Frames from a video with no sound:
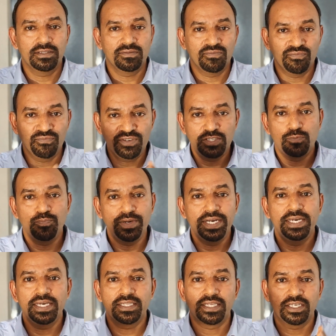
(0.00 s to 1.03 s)
which
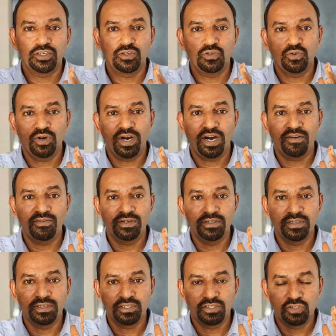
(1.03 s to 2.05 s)
media that you have
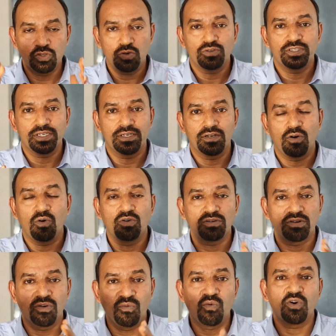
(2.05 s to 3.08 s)
chosen or
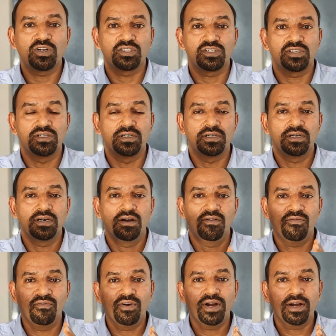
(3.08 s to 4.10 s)
watched.
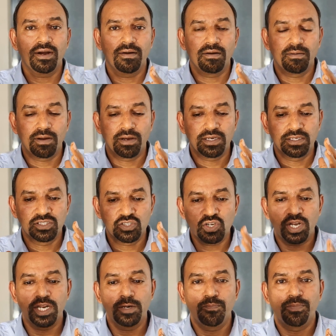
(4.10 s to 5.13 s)
One
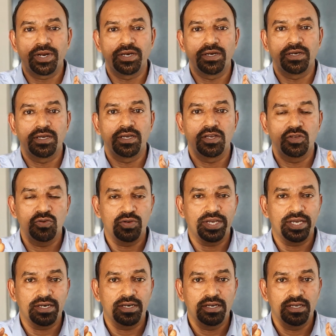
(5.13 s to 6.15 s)
screen print you
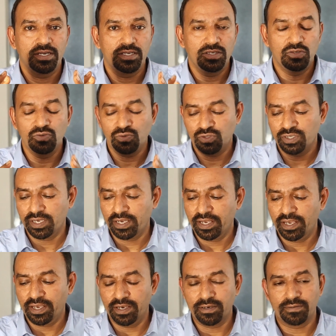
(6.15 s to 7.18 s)
can use
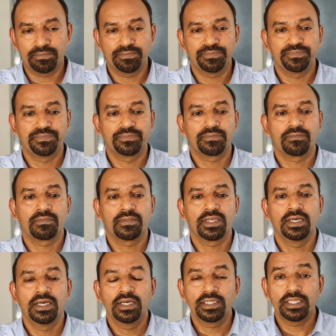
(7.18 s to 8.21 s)
here.
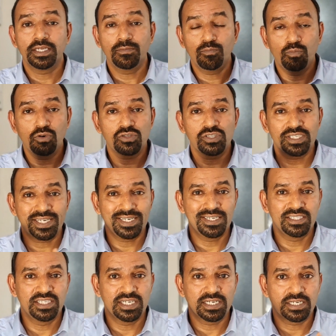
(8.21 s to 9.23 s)
Then books
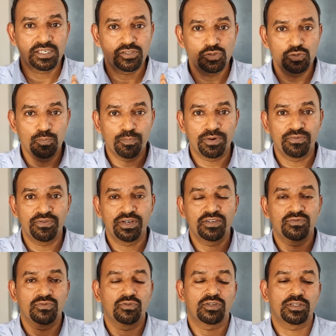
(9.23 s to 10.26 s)
and journals you
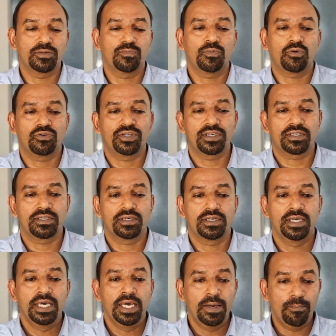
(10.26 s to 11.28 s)
preferred for the project.
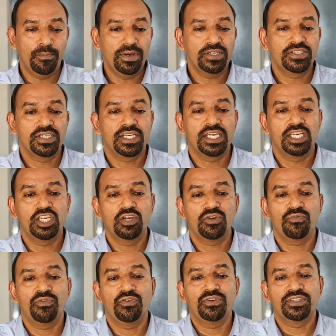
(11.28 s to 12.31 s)
Basic
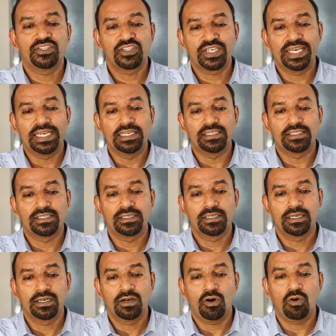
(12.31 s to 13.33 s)
interviewing skills
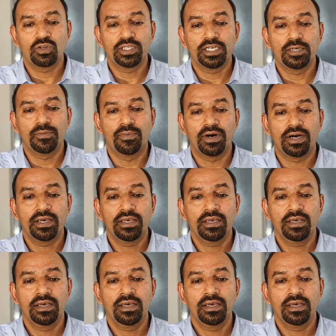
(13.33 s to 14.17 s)
authored by